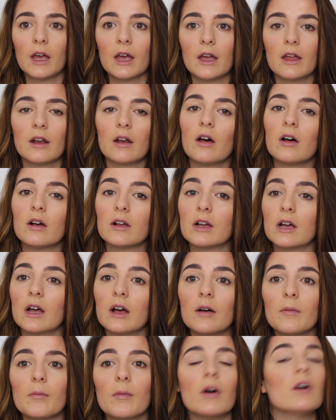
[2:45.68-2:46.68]
And
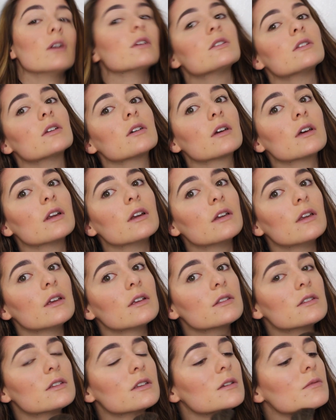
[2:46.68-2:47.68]
I'm also gonna
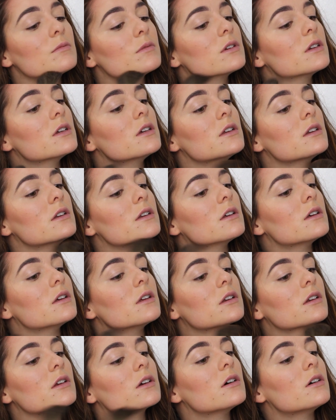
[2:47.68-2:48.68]
take the same shade
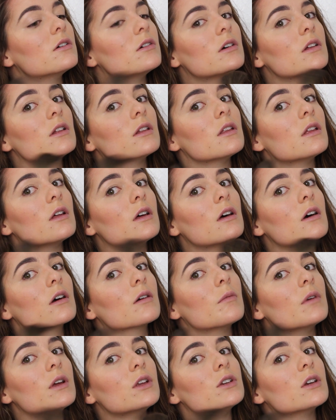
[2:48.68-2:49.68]
and go
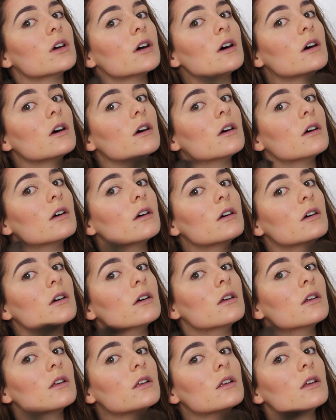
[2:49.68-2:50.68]
along my jaw
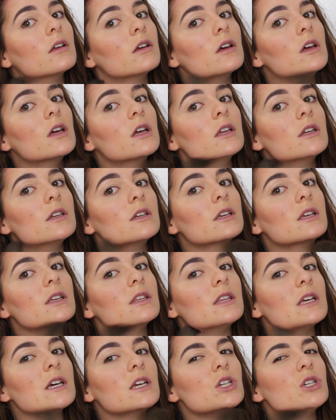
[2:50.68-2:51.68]
to
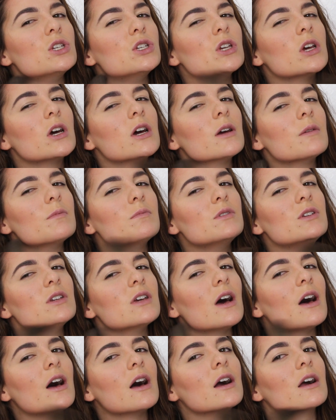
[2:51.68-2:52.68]
get that sharp
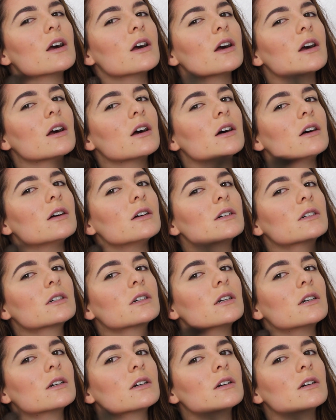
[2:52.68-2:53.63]
jaw, girl.